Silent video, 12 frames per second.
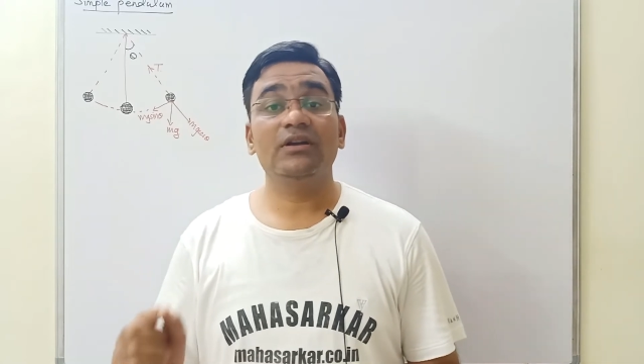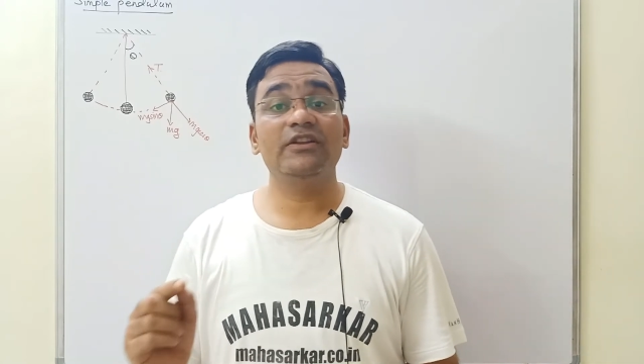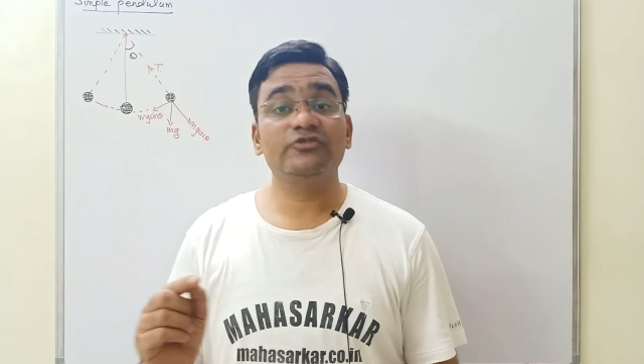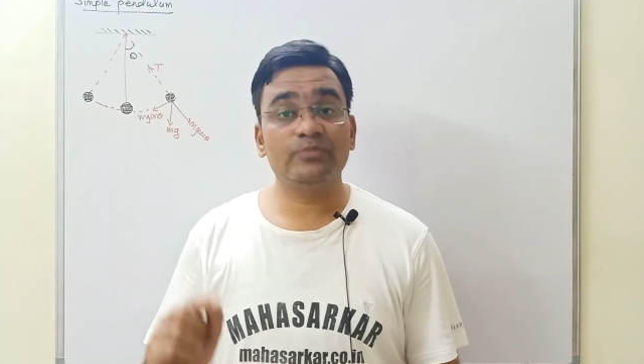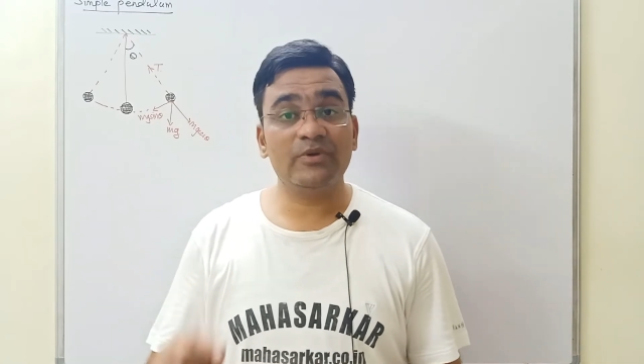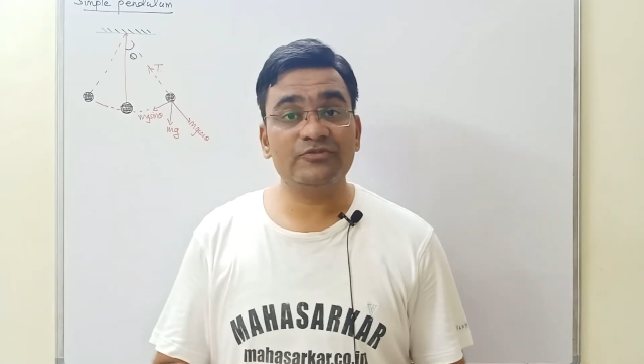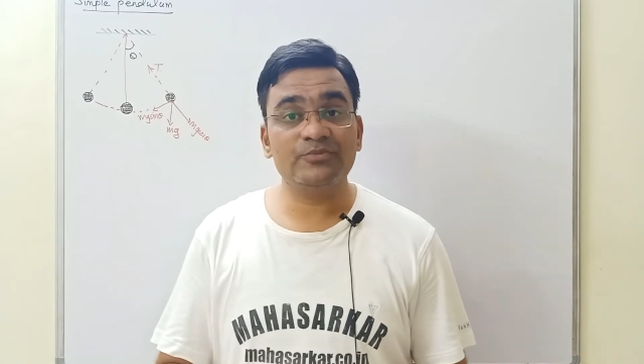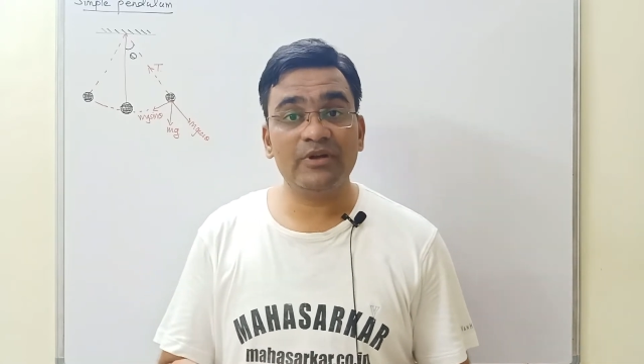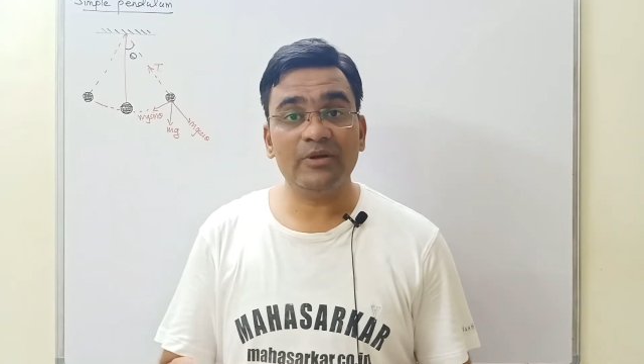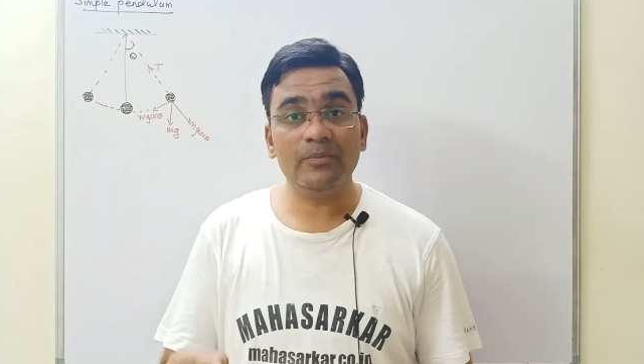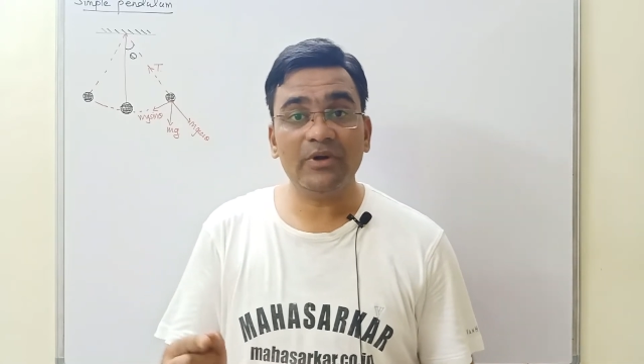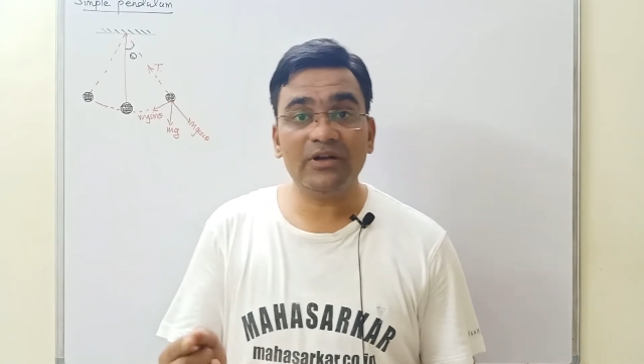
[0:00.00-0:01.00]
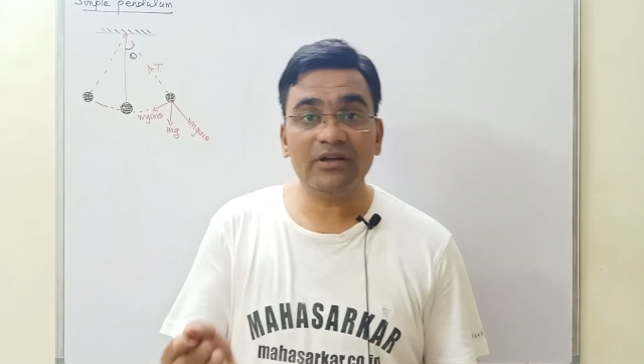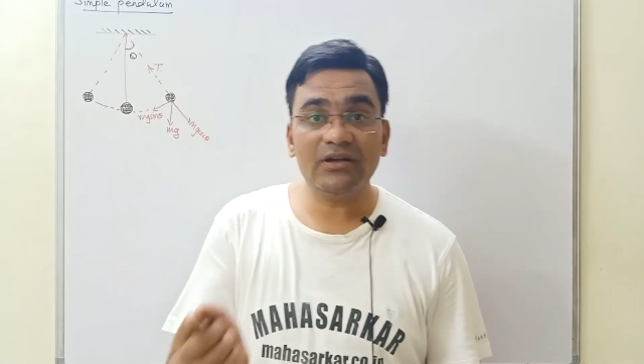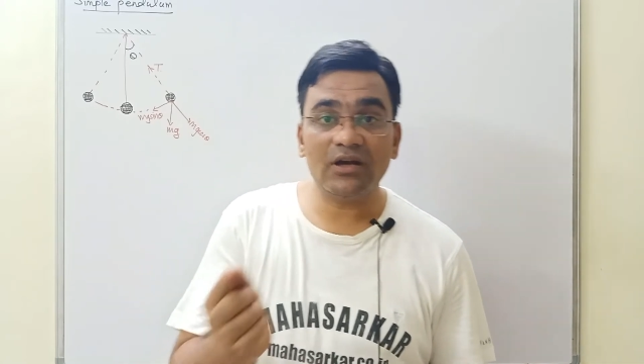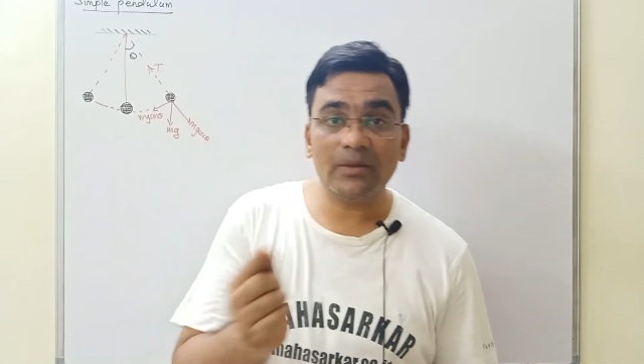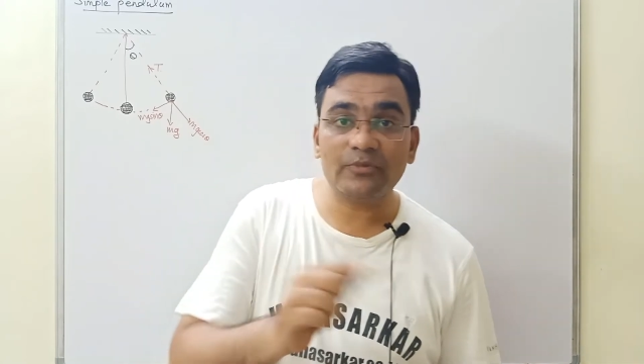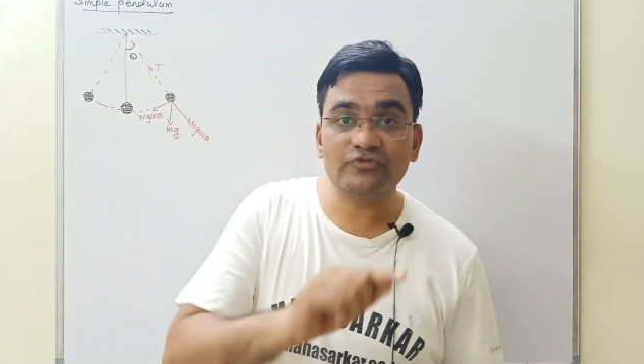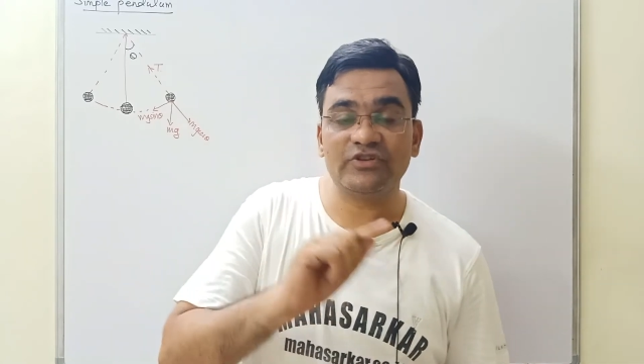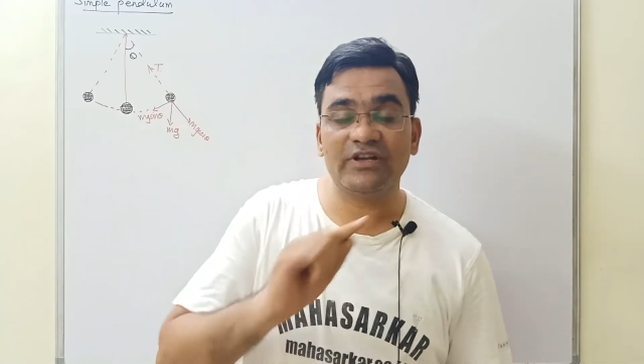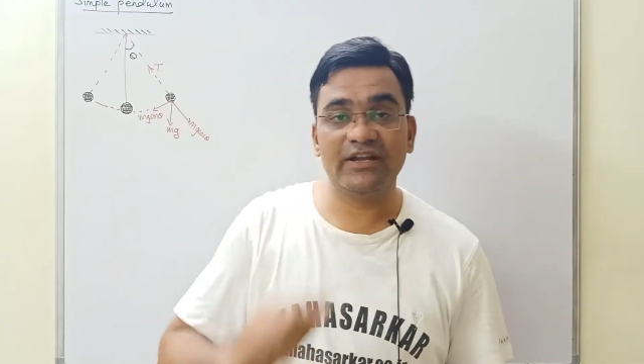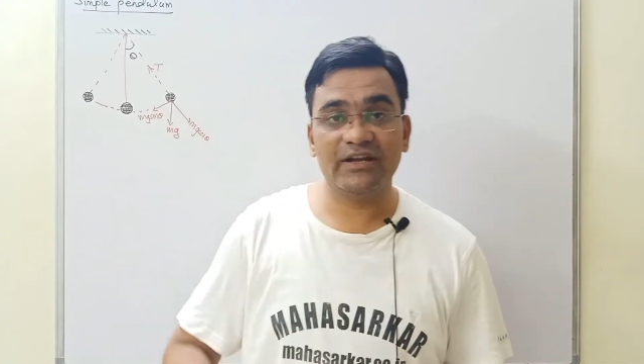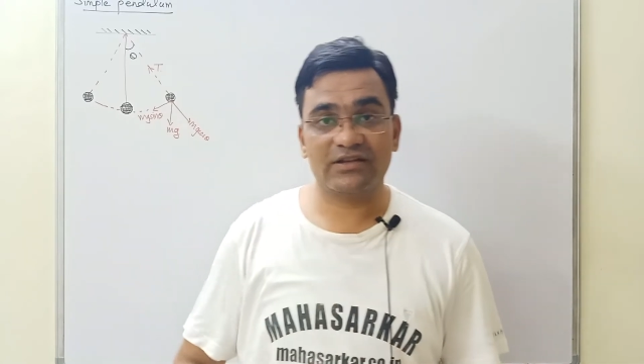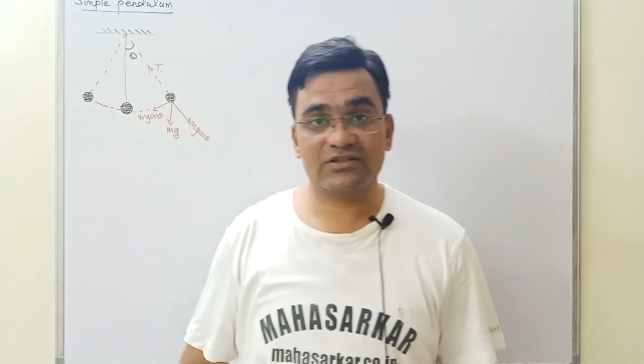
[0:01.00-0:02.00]
displacement but in an opposite
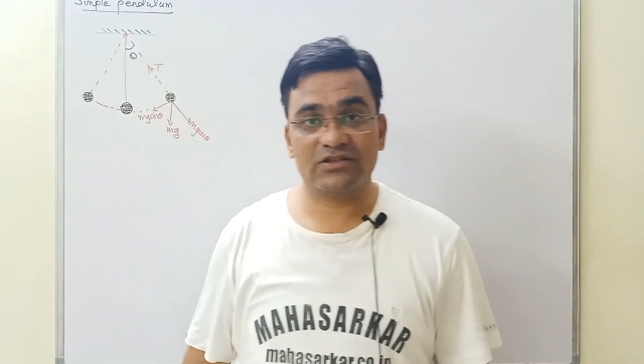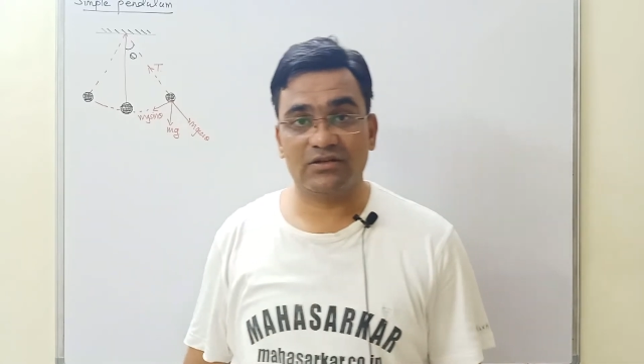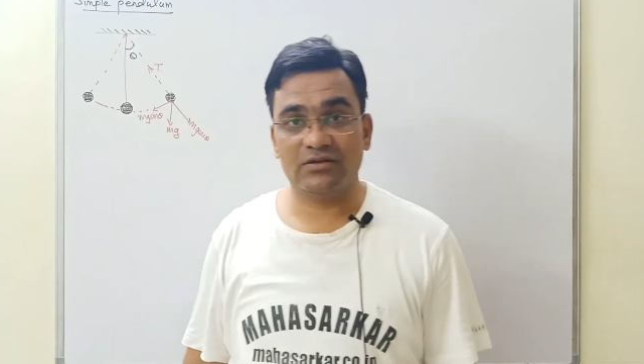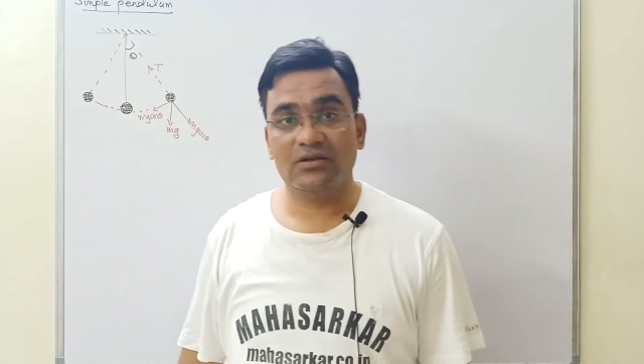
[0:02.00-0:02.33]
direction.